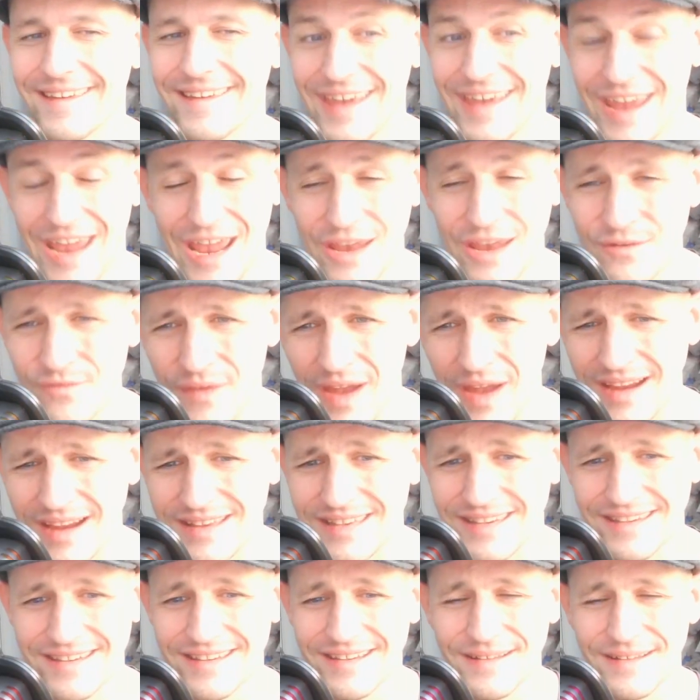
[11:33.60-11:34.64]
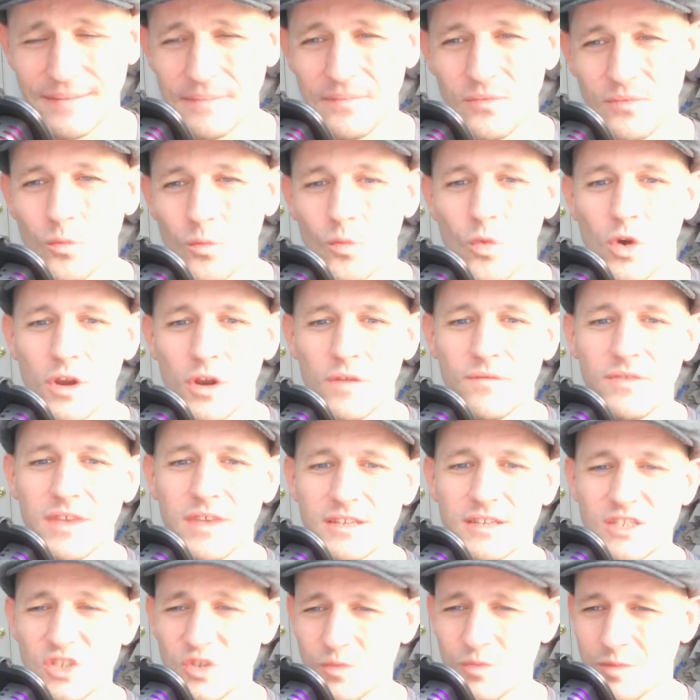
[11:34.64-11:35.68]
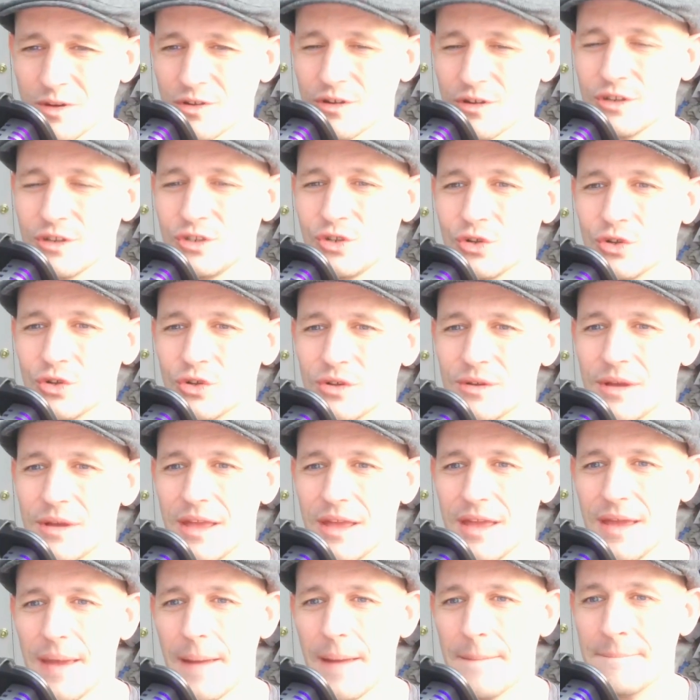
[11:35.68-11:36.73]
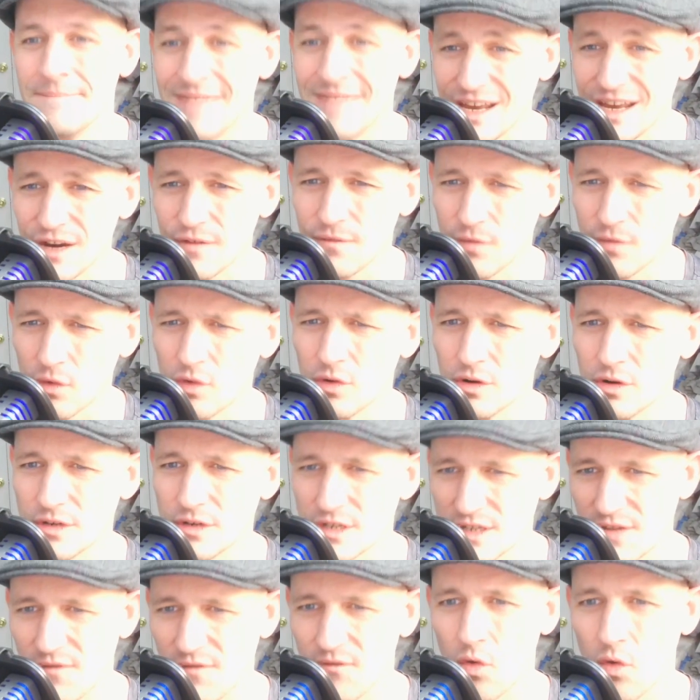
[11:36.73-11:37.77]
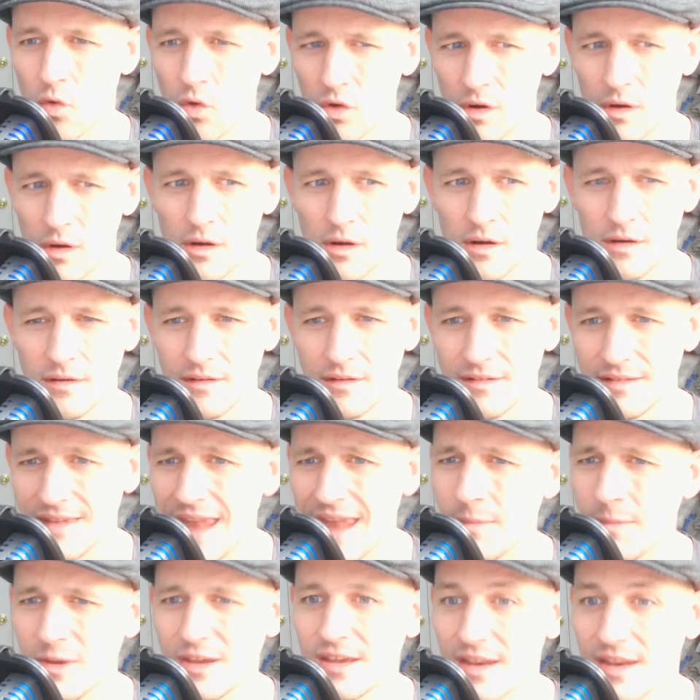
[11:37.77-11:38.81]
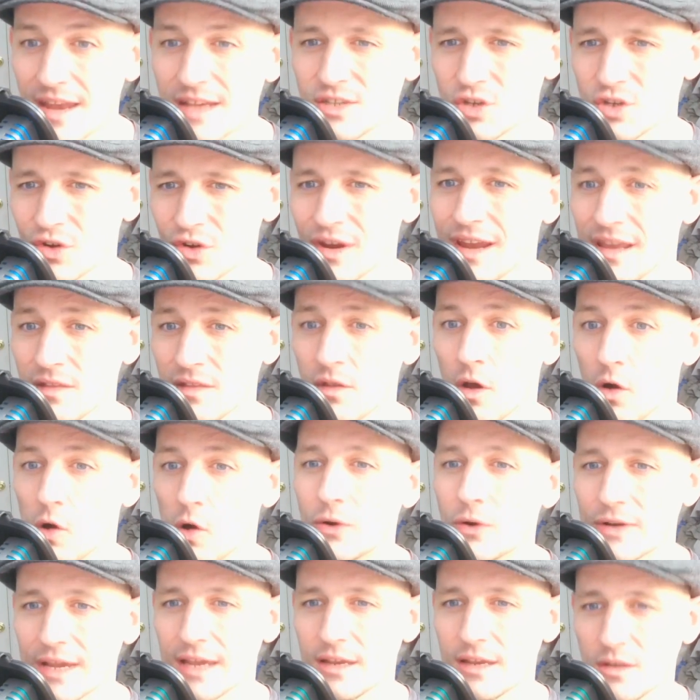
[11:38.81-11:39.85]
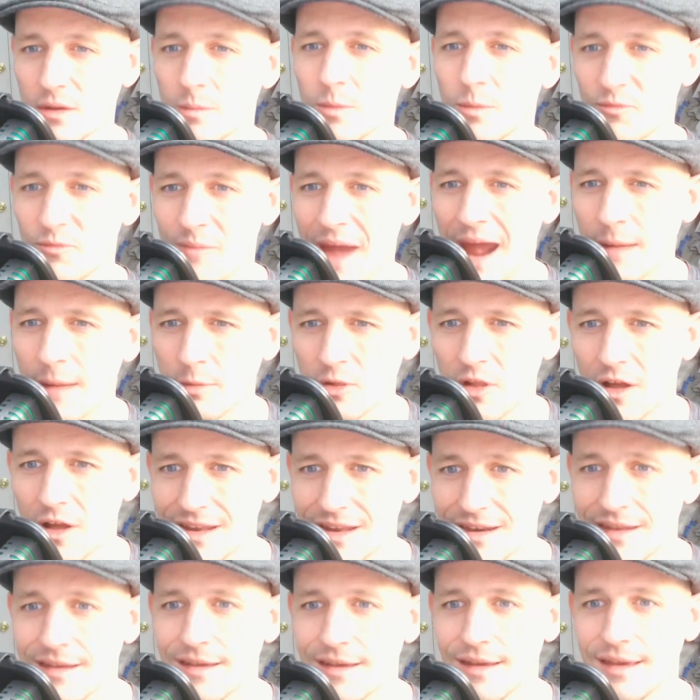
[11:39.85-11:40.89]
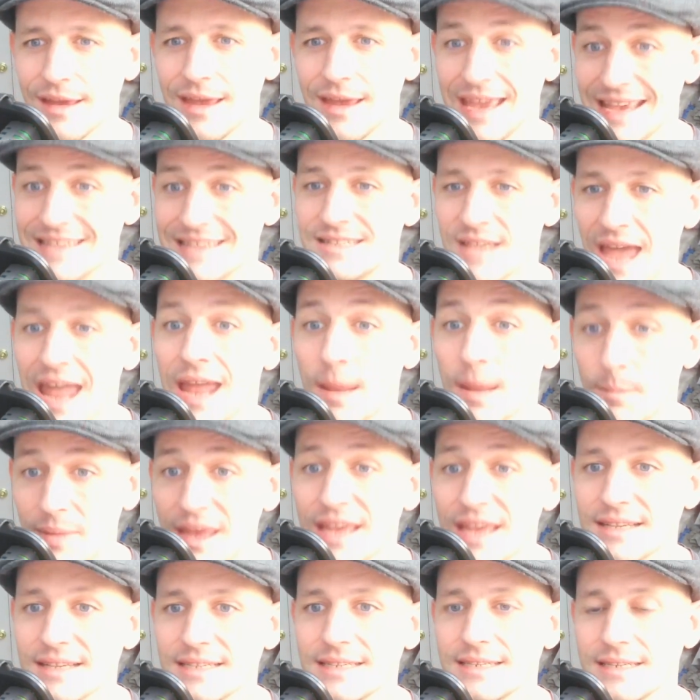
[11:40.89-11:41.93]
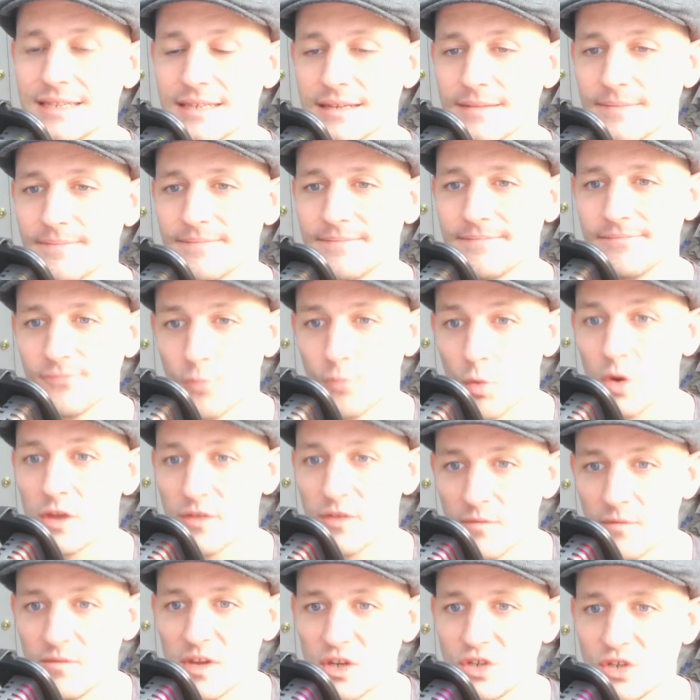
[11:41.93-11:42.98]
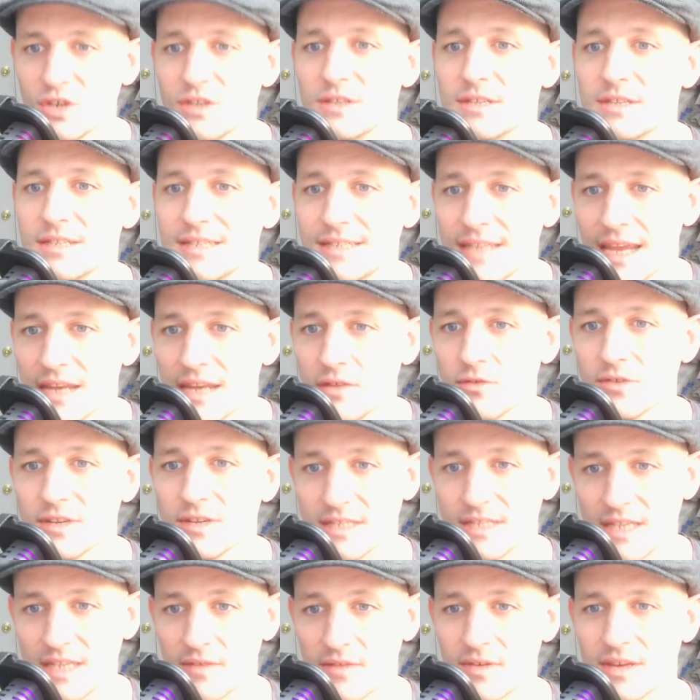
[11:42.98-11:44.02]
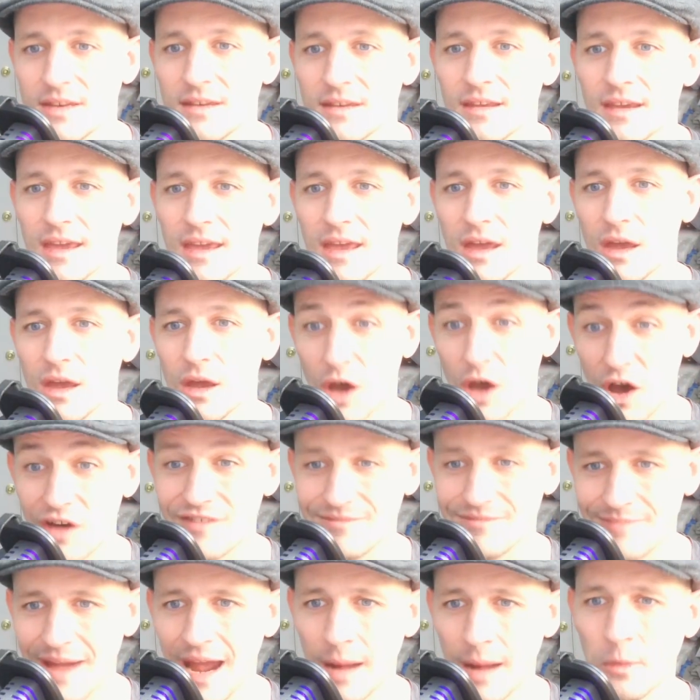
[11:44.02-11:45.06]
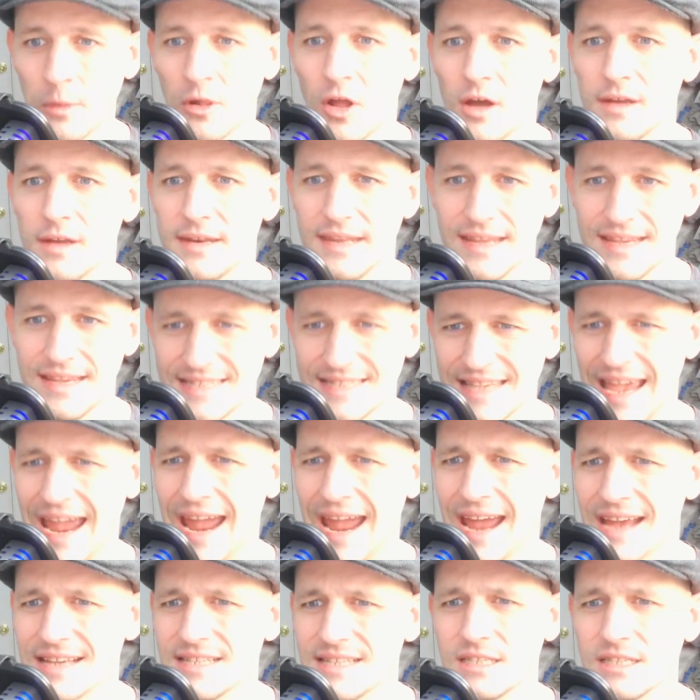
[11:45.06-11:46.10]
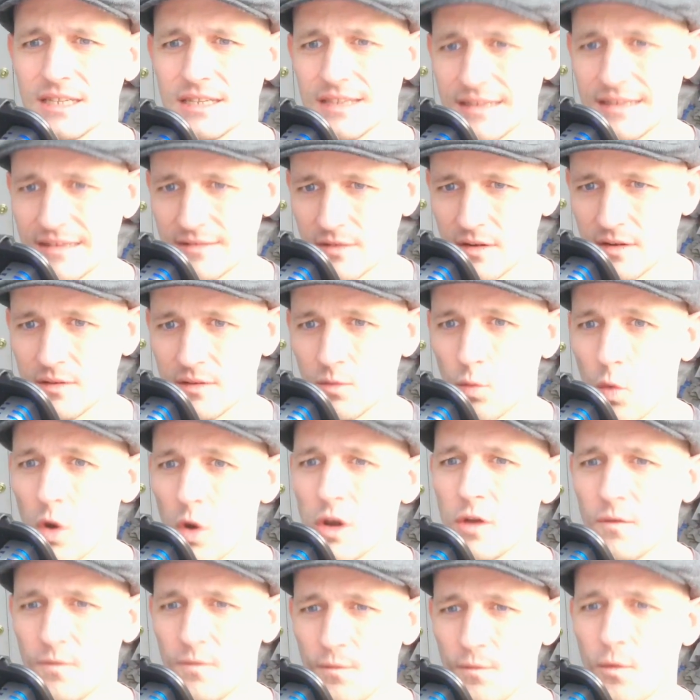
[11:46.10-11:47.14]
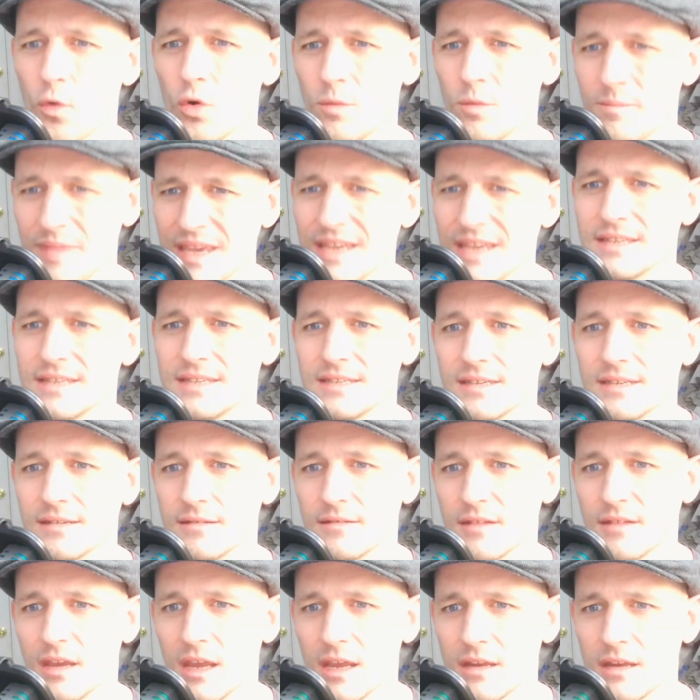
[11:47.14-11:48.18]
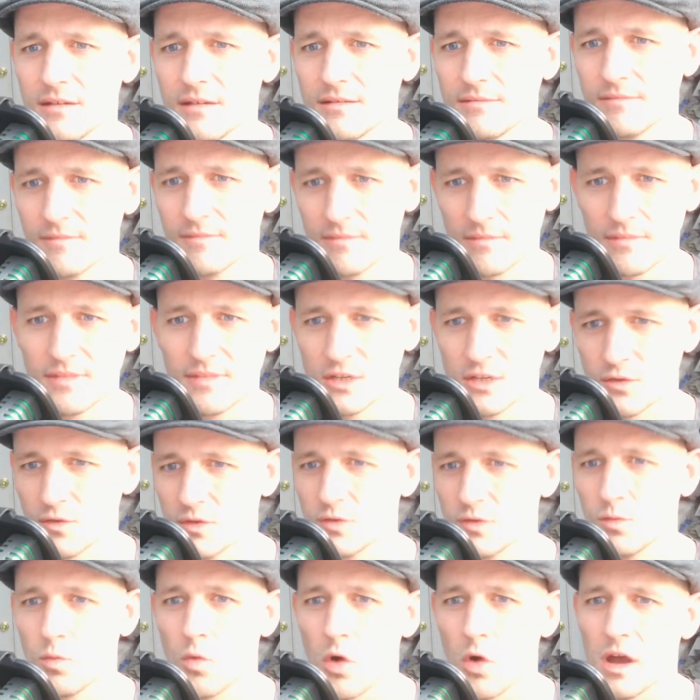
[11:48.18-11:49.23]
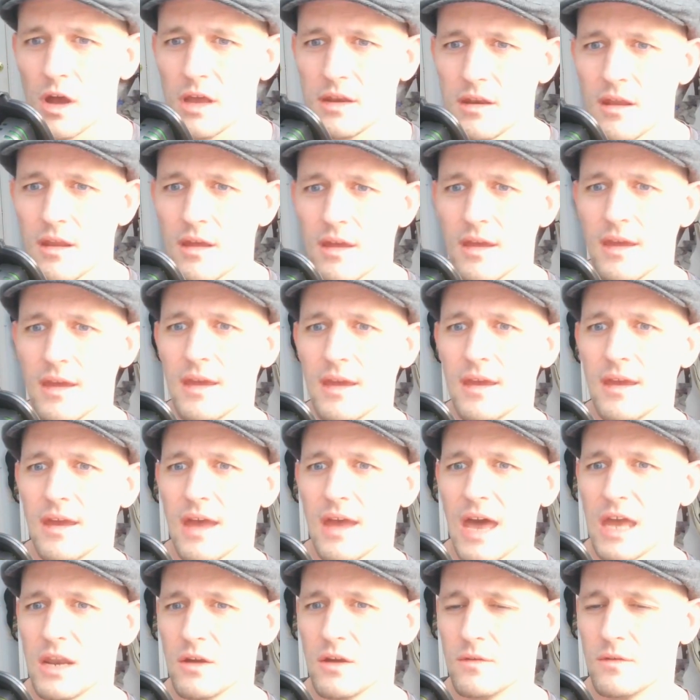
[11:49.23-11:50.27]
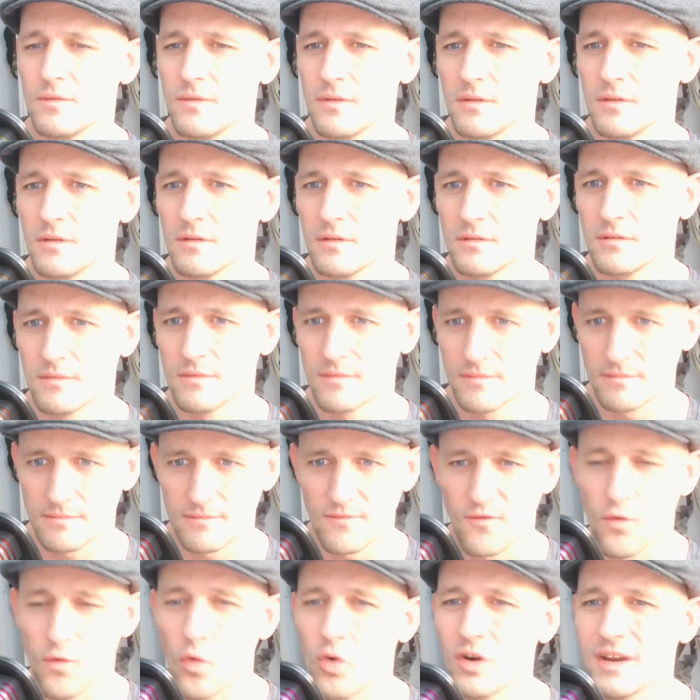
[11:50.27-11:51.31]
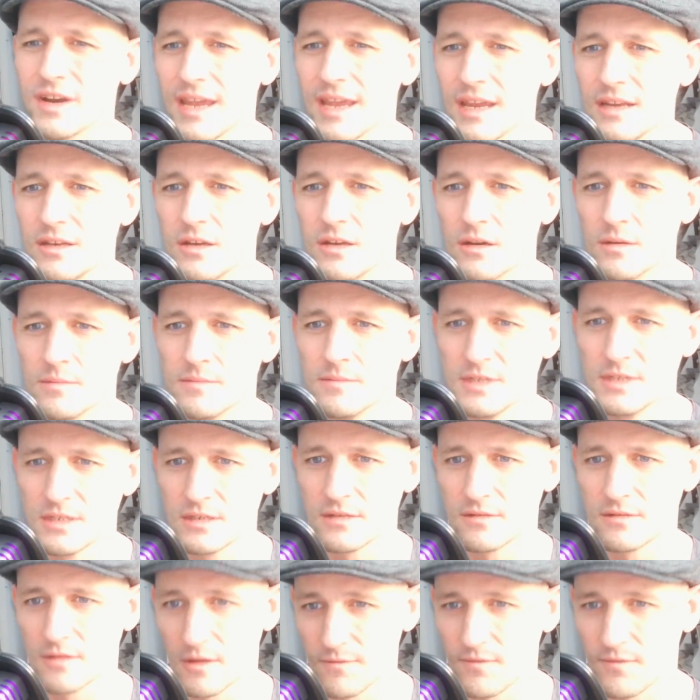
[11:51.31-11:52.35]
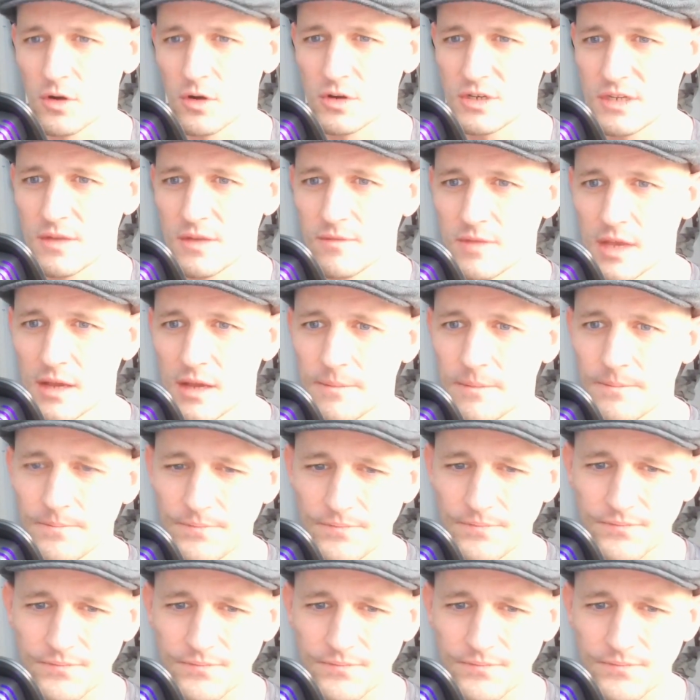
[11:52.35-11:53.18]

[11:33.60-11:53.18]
In fact, one of the spiritual metaphors for Nebuchadnezzar and the whole kingdom of Babylon is a beast. One of the visions Daniel is given of Babylon is as one of four beasts. And this was one out of four kingdoms, the first of them,